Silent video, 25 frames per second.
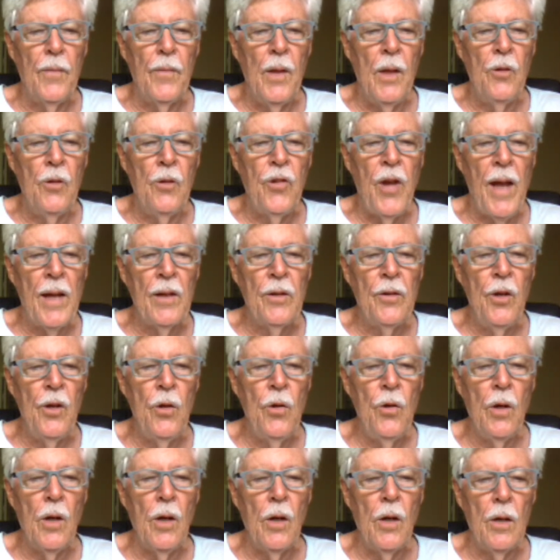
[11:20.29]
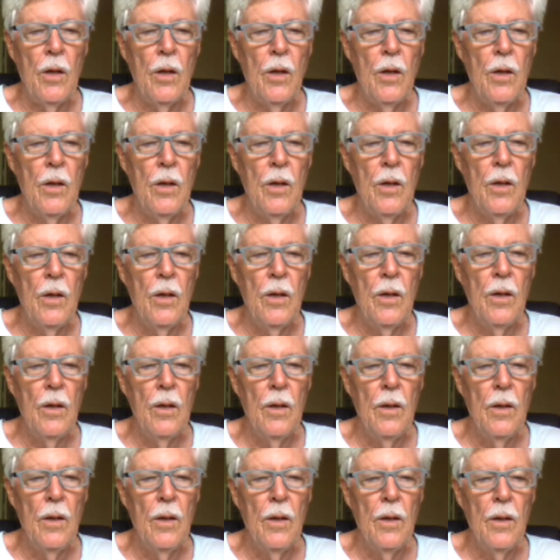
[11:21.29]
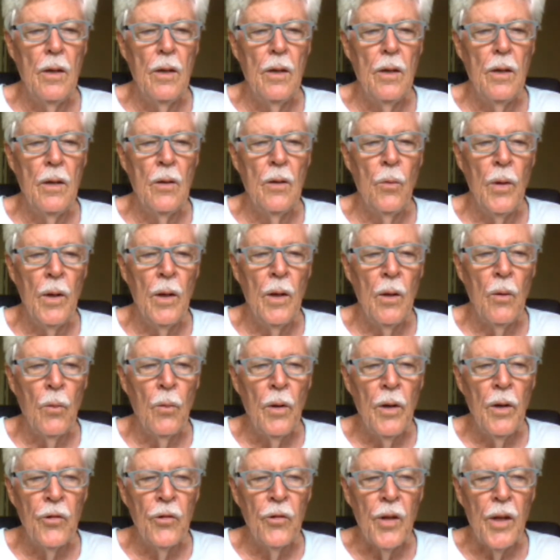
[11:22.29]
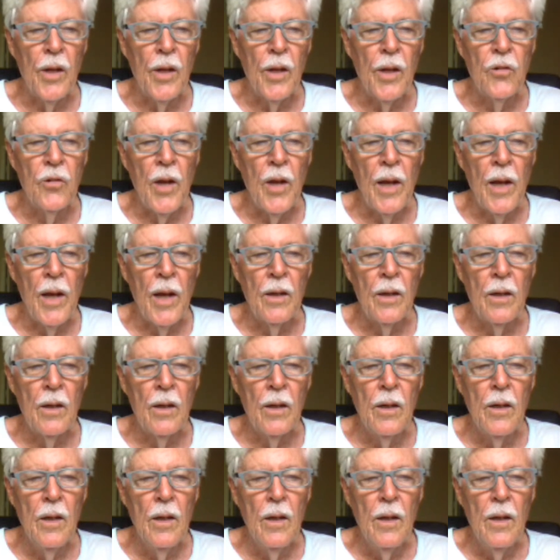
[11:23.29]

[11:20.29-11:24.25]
in Chattanooga. Well, where is it? Chattogram.